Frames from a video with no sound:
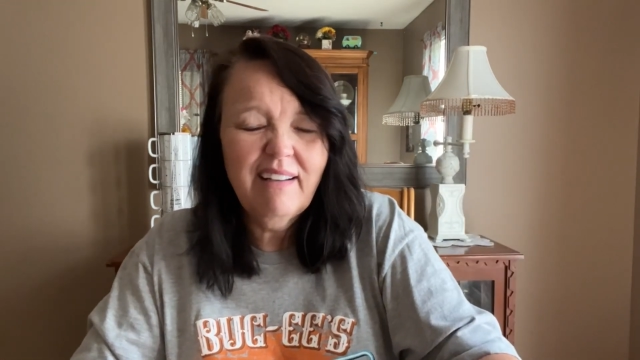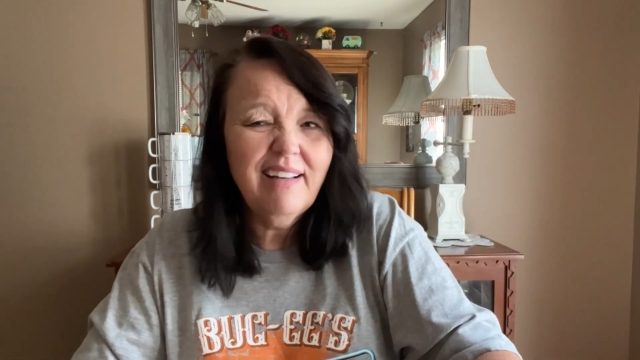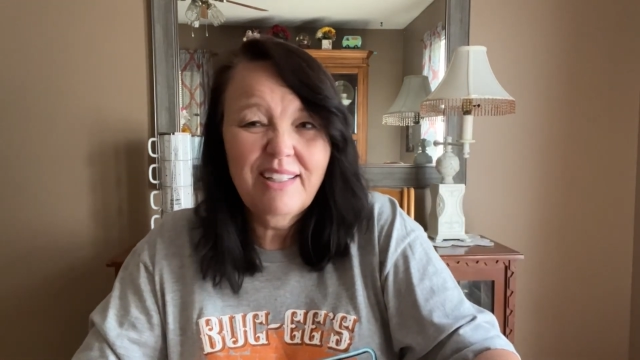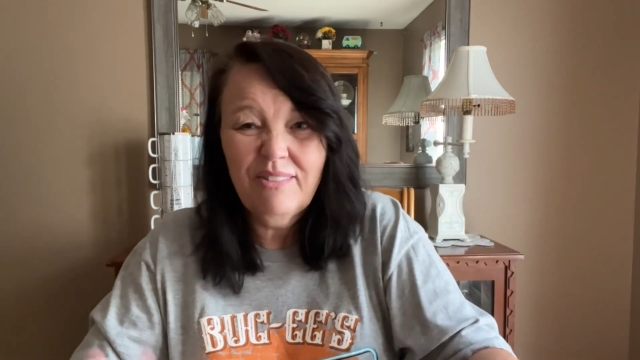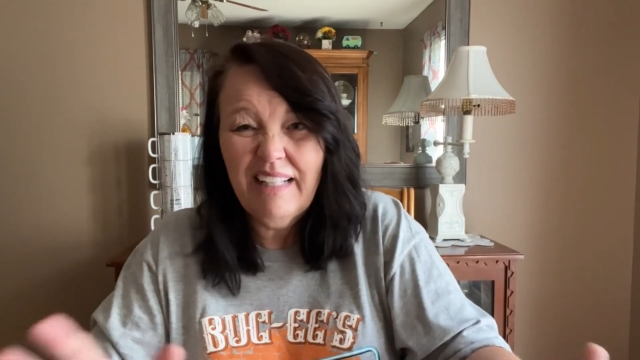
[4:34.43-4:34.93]
oh,
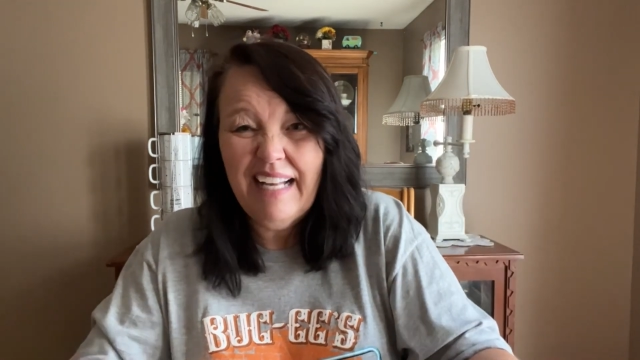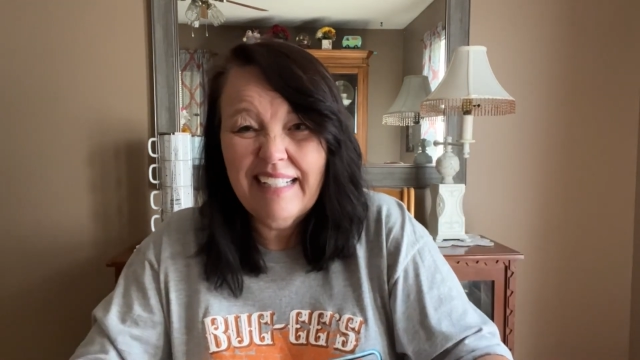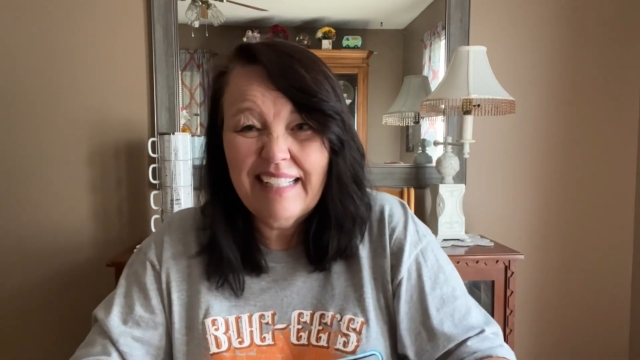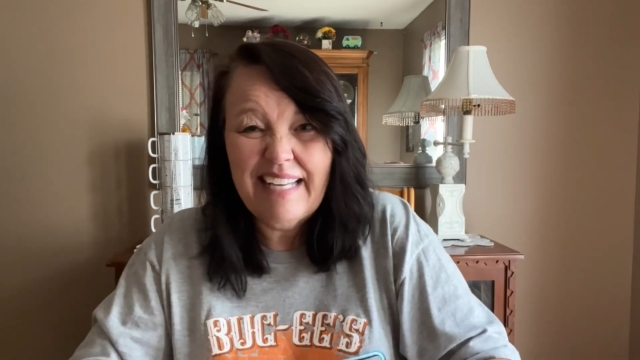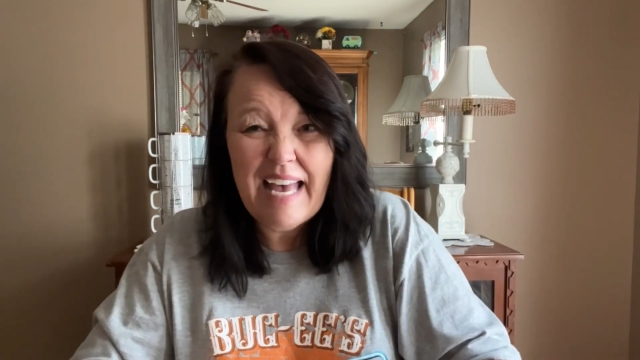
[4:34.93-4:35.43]
I don't
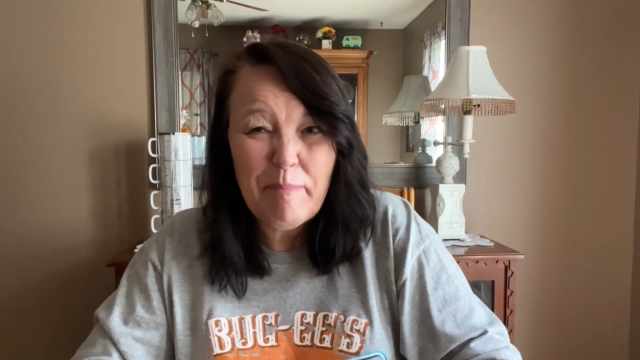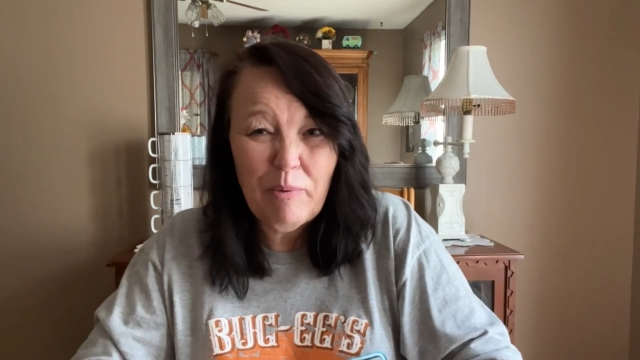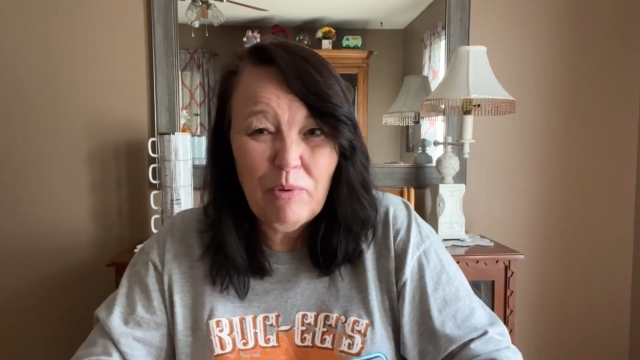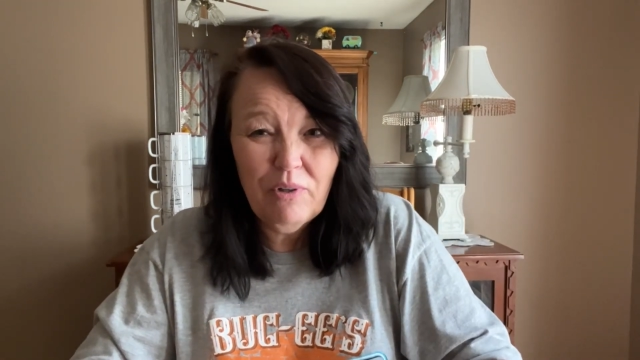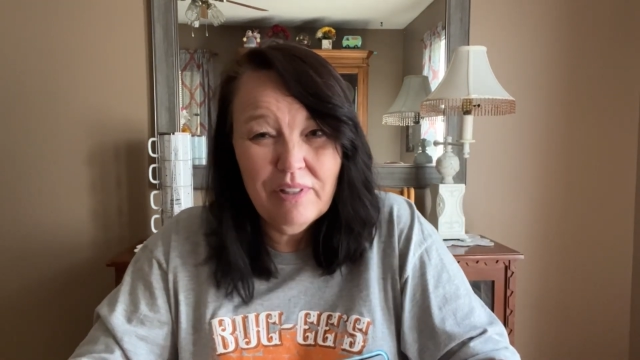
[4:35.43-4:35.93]
like
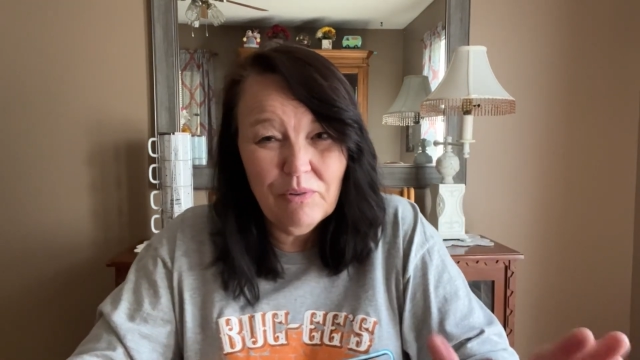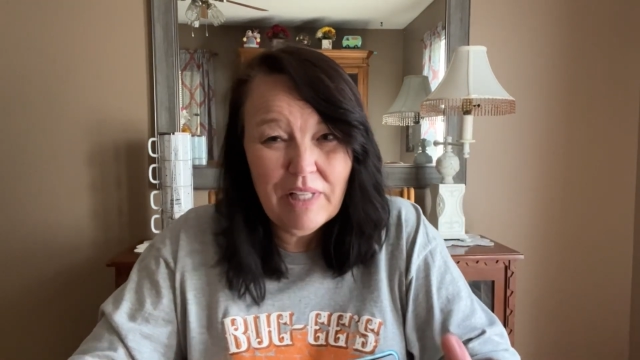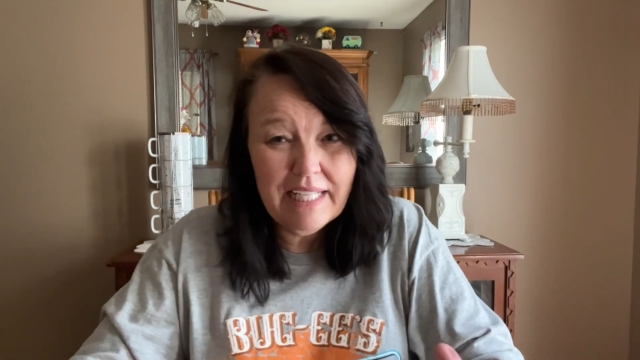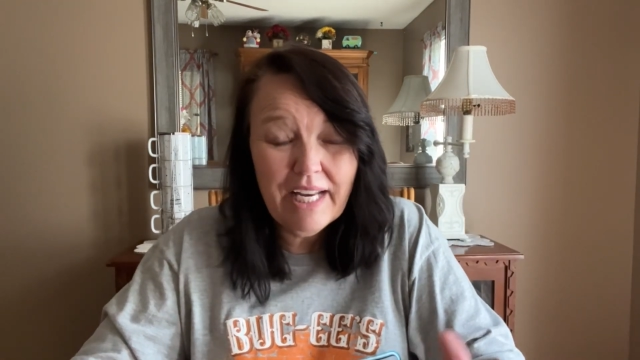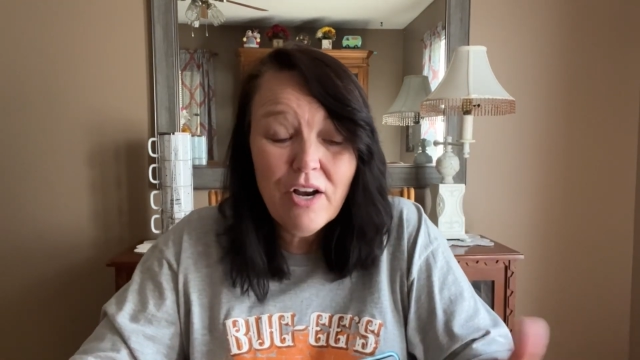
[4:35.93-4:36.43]
apple, I don't
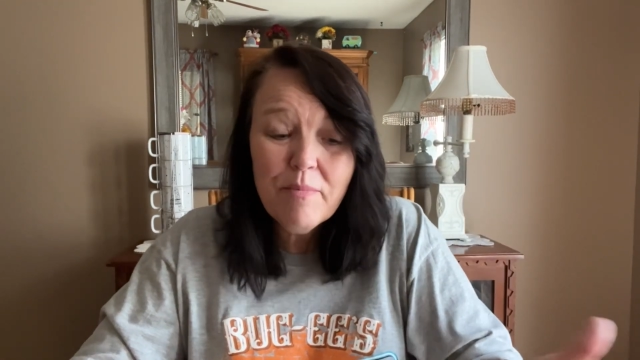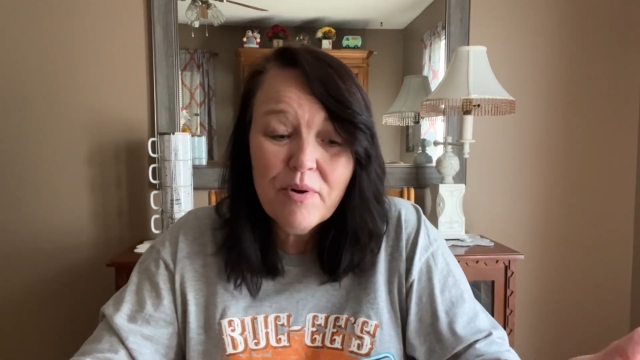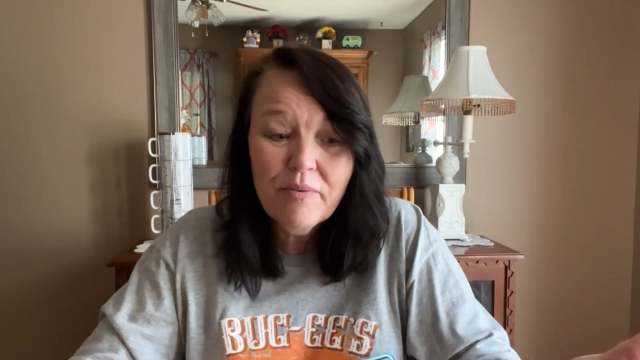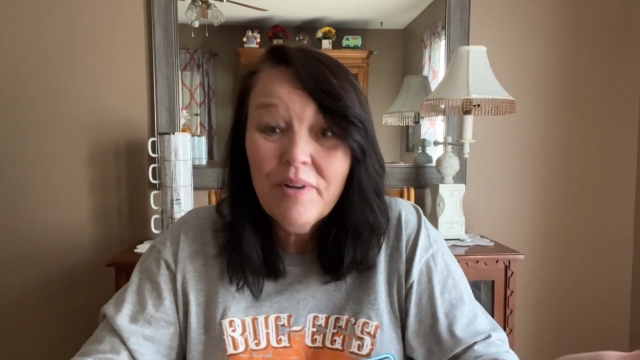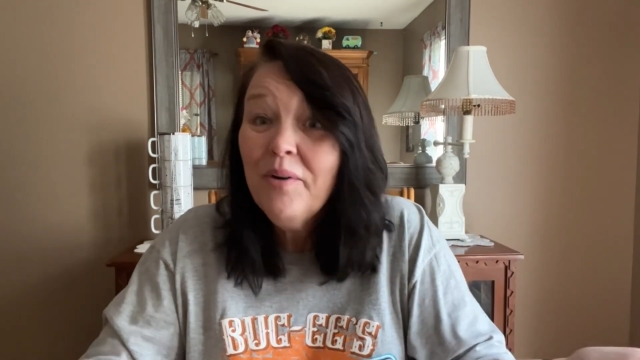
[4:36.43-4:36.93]
like
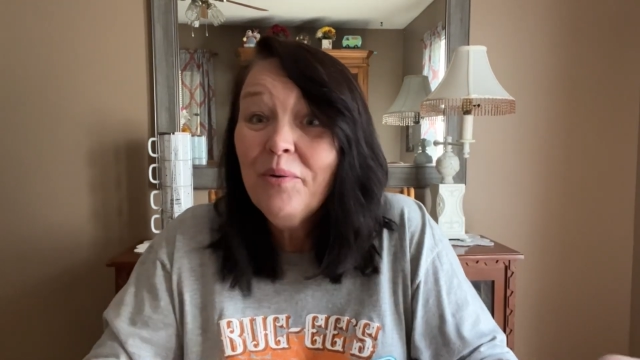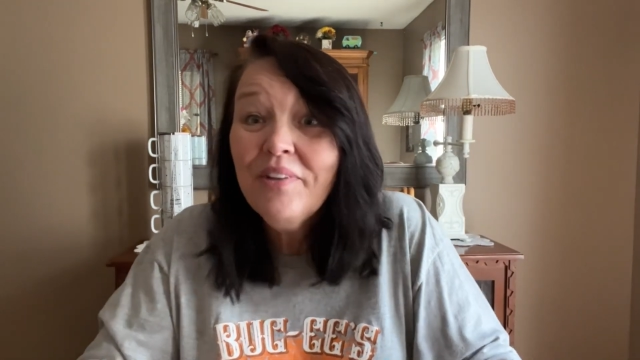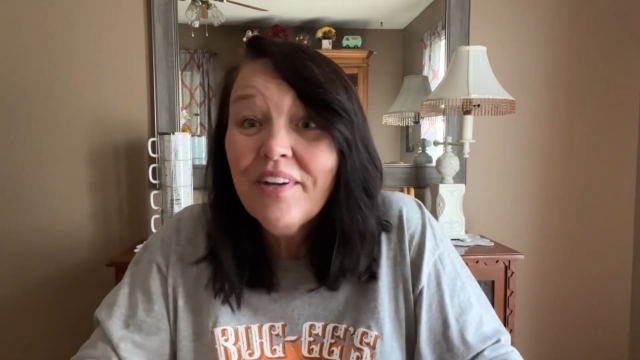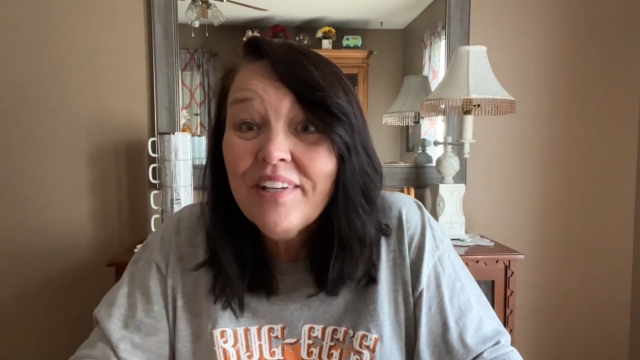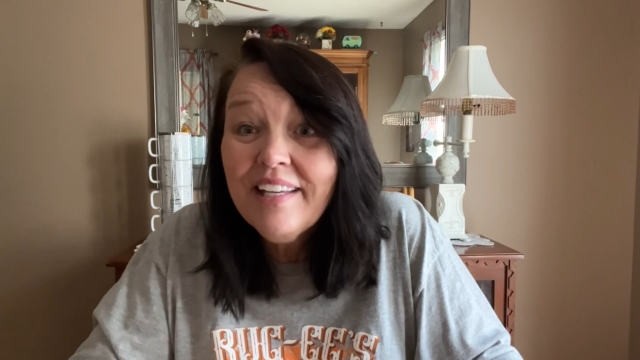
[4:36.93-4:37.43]
caramel, well,
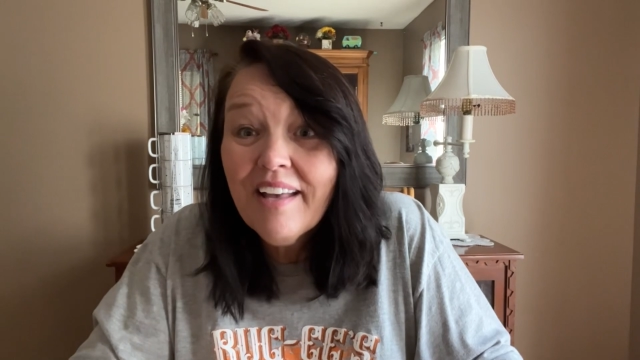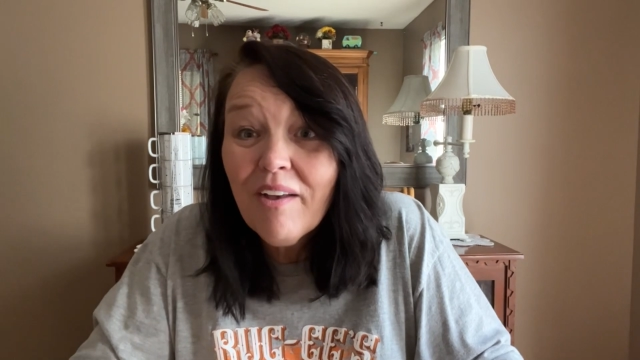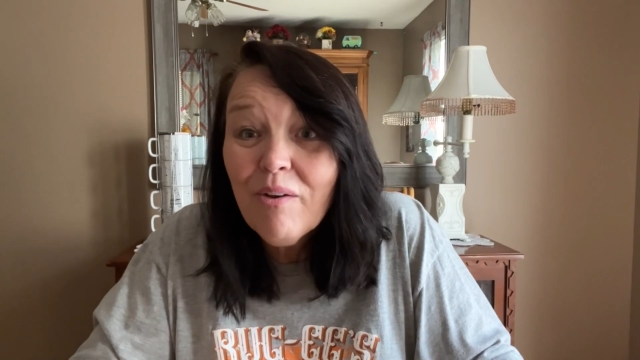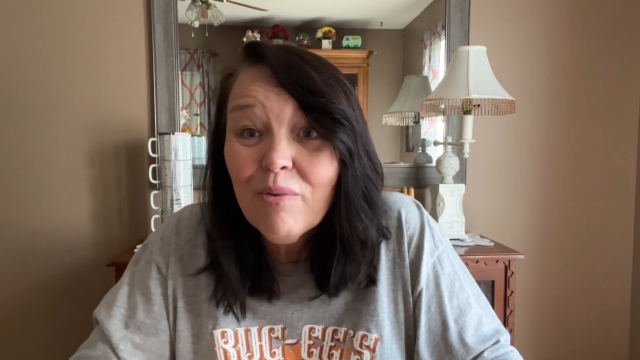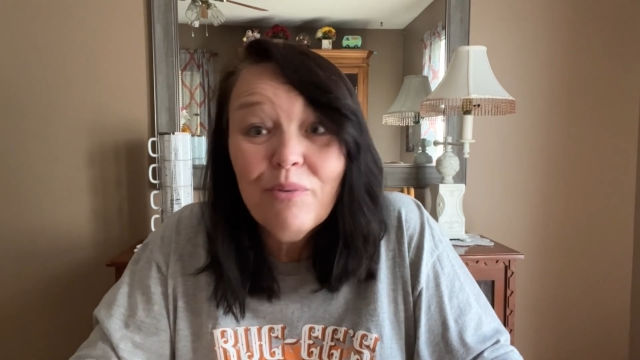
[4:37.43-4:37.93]
there you
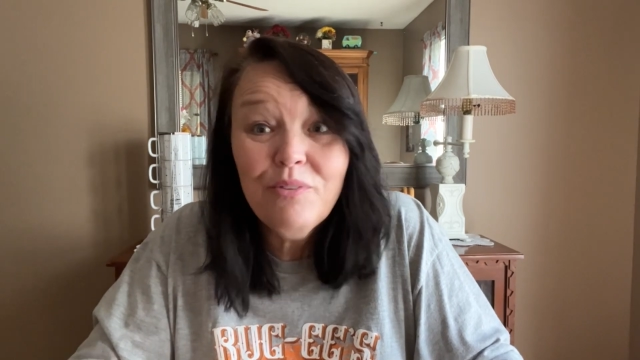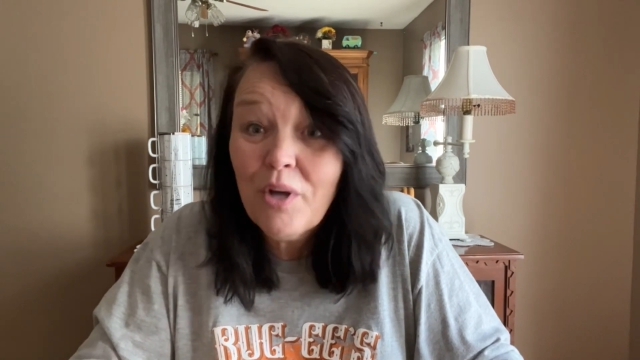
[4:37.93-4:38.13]
go.